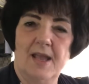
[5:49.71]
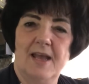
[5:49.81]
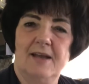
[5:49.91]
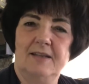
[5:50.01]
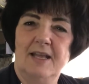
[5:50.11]

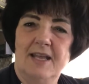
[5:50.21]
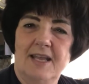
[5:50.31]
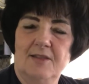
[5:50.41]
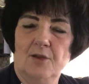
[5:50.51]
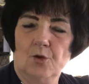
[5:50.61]
And
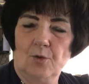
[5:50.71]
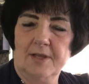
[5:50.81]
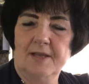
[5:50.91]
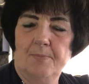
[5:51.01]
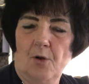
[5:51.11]
in the
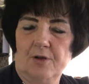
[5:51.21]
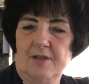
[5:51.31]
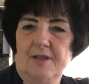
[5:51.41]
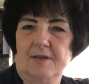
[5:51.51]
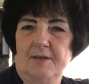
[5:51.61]
early part
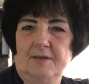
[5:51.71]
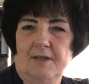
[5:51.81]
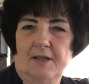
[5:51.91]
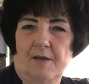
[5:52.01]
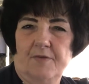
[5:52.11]
of
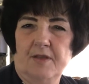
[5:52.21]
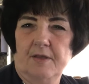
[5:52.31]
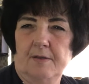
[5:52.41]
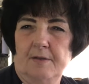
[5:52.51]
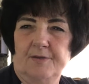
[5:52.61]

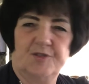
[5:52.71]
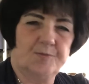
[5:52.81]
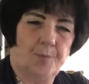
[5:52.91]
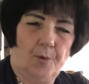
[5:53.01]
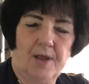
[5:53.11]
the
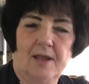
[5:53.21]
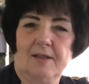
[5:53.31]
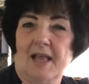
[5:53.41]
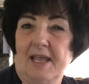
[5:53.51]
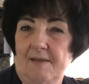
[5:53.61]
spring,
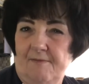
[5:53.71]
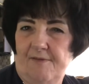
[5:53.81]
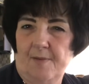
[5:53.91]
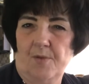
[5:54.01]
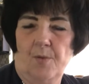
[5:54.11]
like in
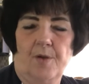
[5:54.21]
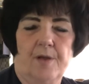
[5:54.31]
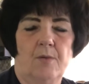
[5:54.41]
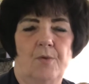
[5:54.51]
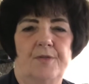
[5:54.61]

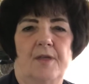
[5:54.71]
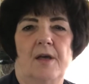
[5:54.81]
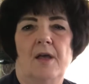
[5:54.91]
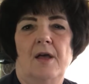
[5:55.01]
February, when